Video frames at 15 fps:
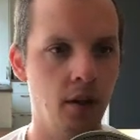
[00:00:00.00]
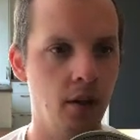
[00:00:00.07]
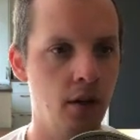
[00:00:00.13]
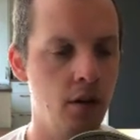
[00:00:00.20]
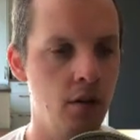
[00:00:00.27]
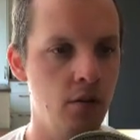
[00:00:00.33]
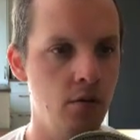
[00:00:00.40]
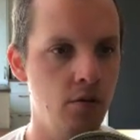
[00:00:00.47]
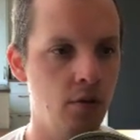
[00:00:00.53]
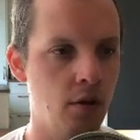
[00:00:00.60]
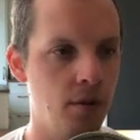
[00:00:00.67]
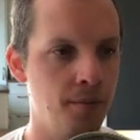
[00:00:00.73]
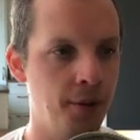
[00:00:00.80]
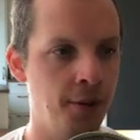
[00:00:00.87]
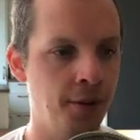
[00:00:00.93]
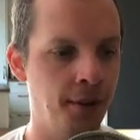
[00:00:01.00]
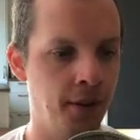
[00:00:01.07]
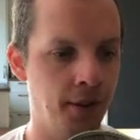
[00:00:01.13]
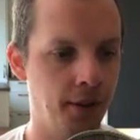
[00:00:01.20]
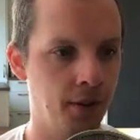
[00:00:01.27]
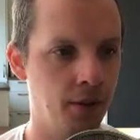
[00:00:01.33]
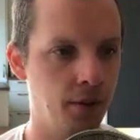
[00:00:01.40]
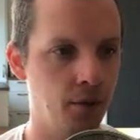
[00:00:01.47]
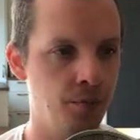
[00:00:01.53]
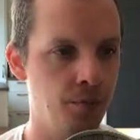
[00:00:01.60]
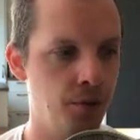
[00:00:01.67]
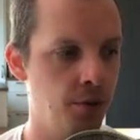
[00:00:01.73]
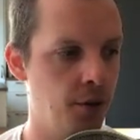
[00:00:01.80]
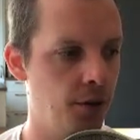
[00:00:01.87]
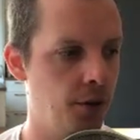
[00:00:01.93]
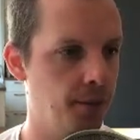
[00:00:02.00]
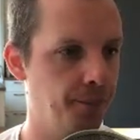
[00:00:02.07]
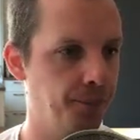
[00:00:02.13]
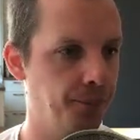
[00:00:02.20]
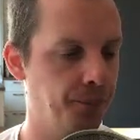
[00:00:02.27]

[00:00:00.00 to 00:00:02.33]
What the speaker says: Oh, come on, computer.